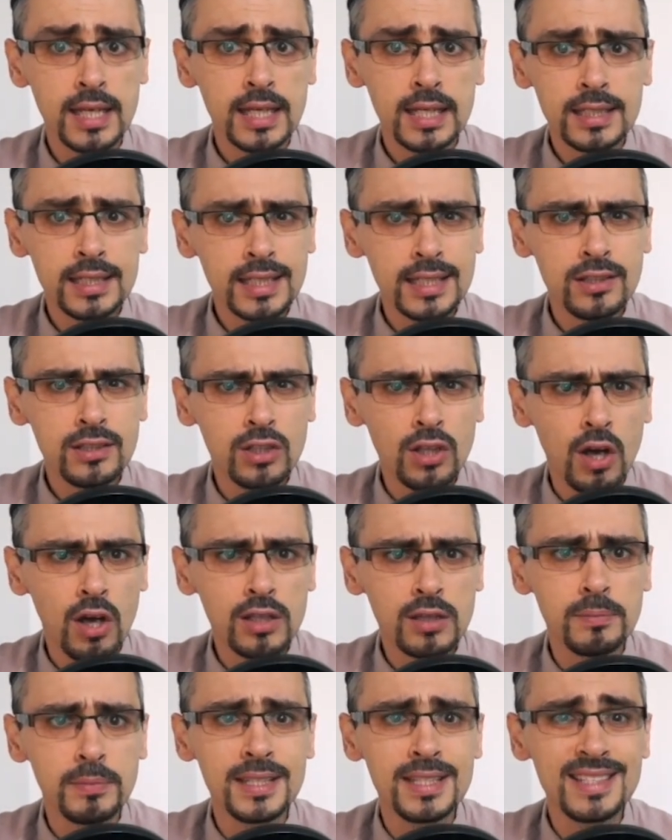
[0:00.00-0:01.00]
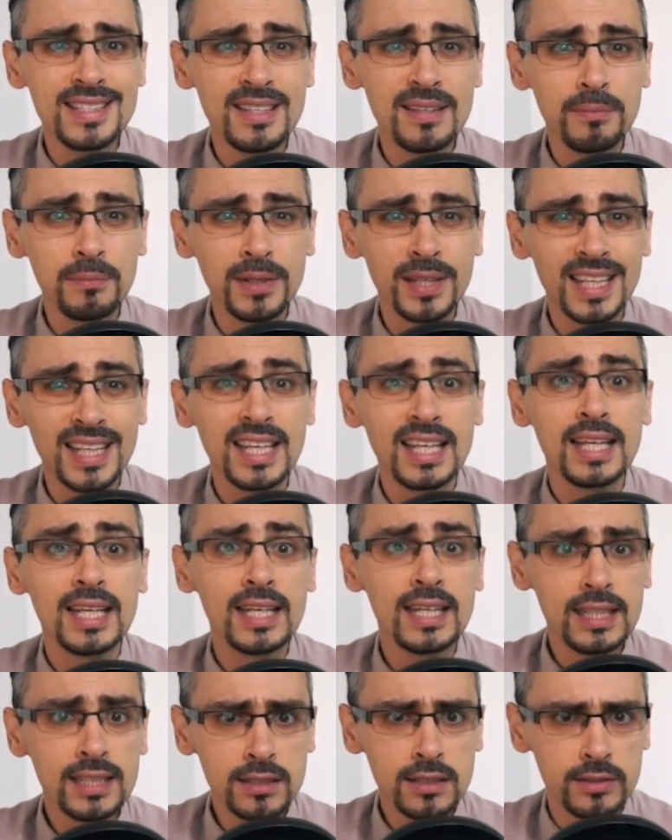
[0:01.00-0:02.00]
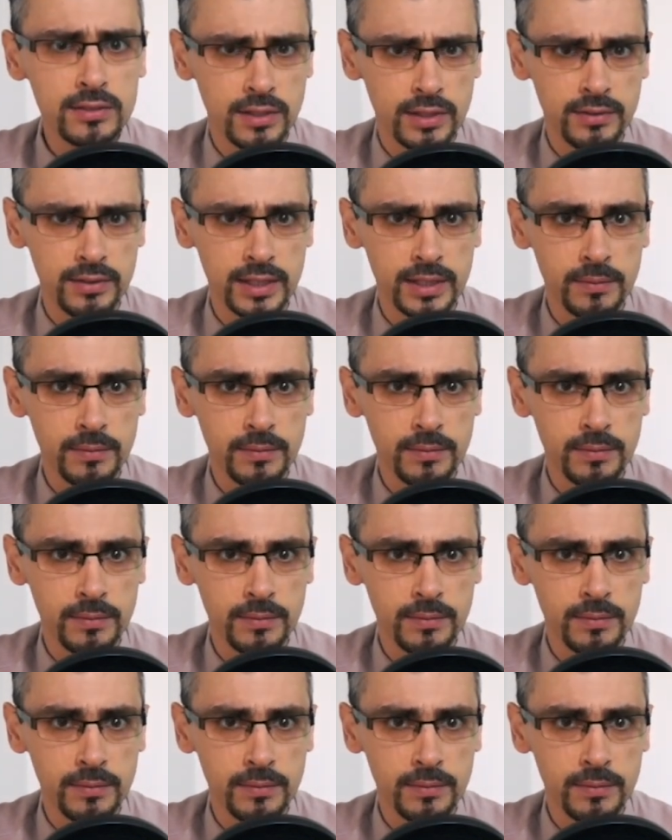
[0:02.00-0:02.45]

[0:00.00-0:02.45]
need not be simply literary.